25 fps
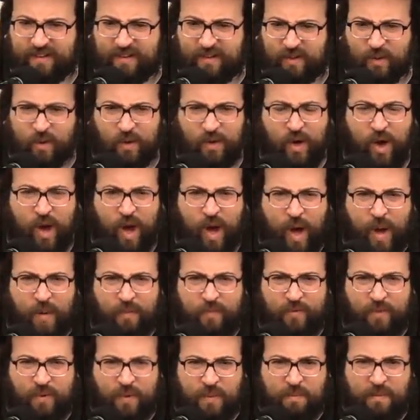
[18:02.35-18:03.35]
to
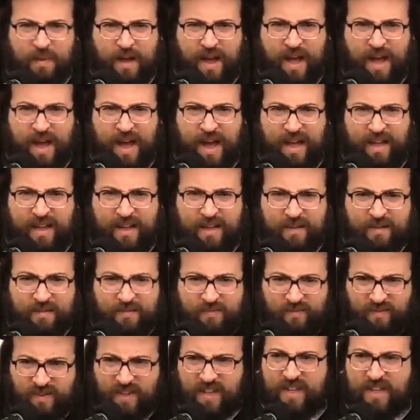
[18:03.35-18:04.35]
come to my
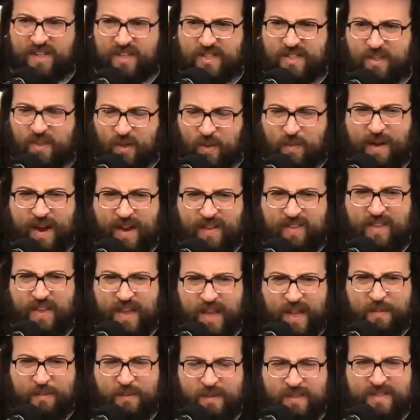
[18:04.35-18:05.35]
tish, to my
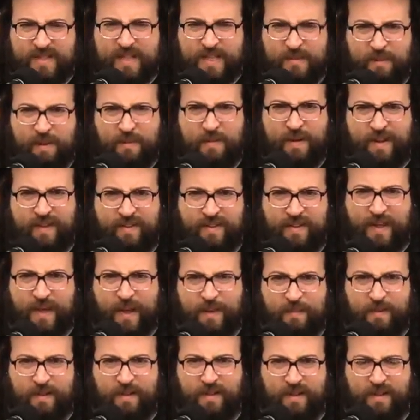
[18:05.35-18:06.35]
table, sit by my
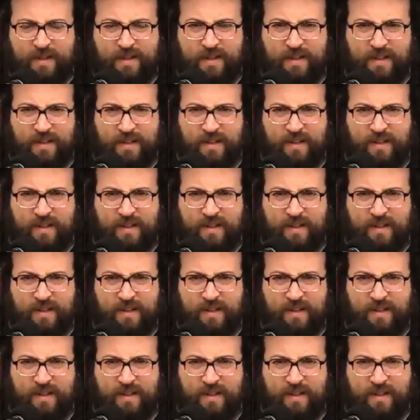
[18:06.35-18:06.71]
table,